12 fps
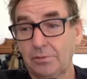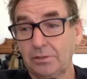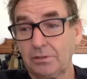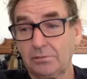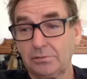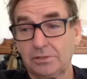
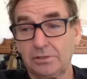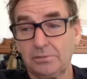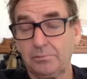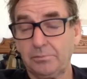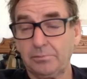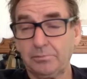But
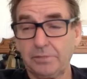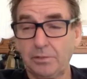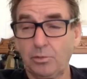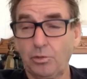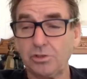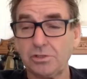there
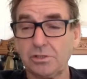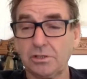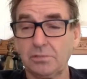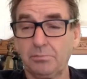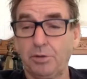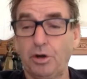wasn't
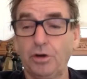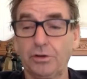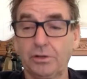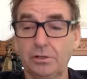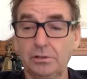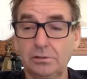the
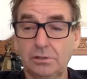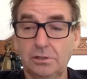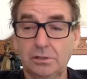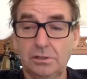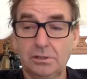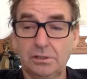bond
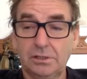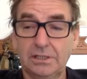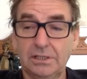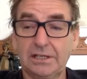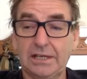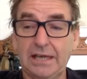
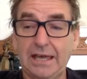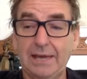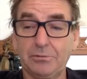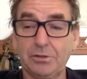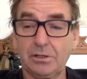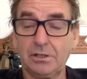in the
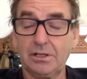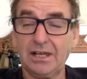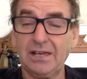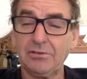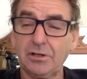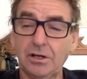camp and
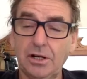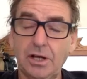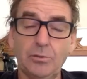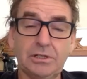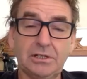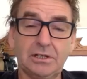even I know
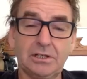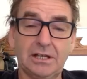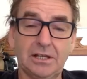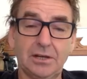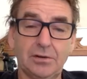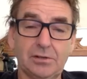we didn't
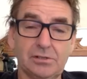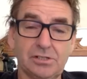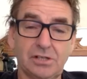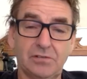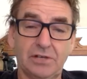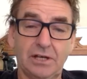get there in
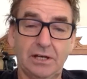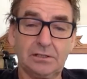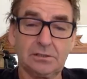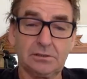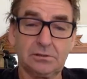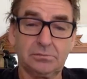
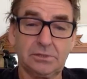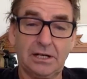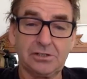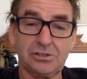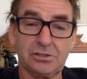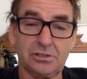'78 to
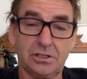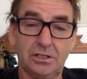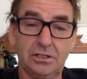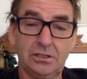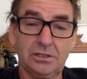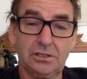
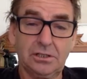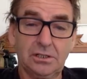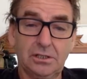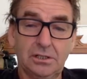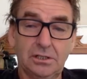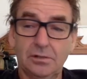Argentina,
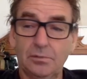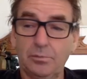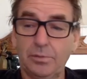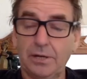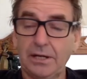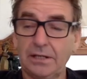
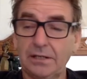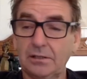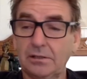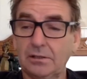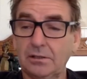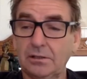but
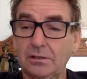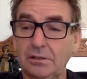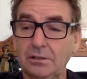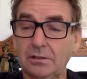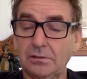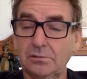
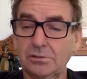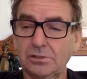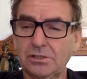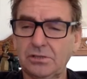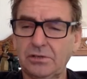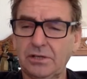was it
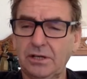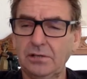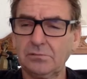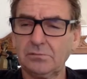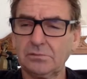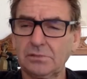
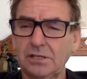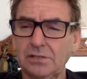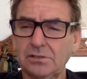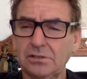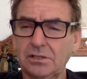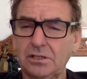'78
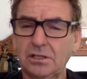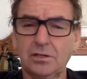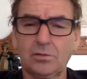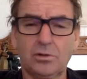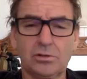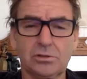Argentina? Yeah,
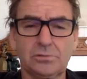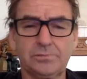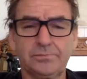it was.